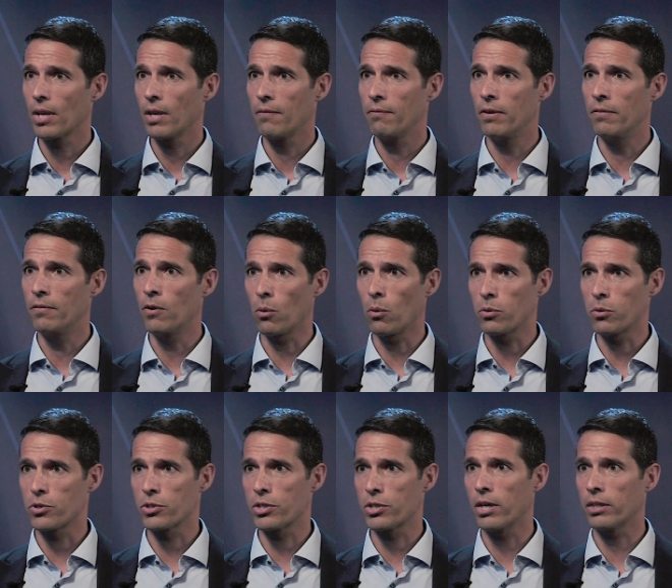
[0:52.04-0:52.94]
We will also
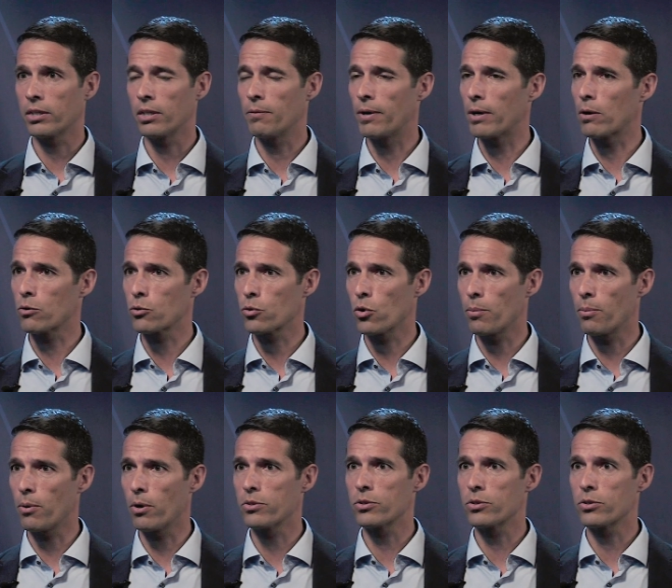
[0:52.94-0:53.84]
start the regulatory
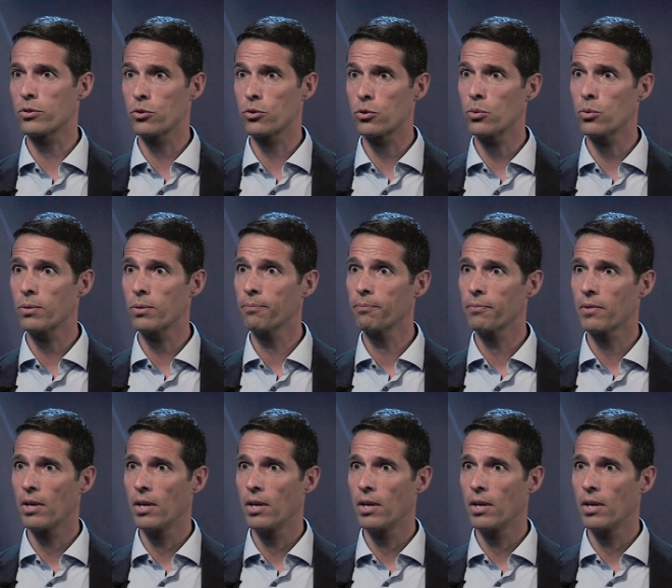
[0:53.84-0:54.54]
process soon.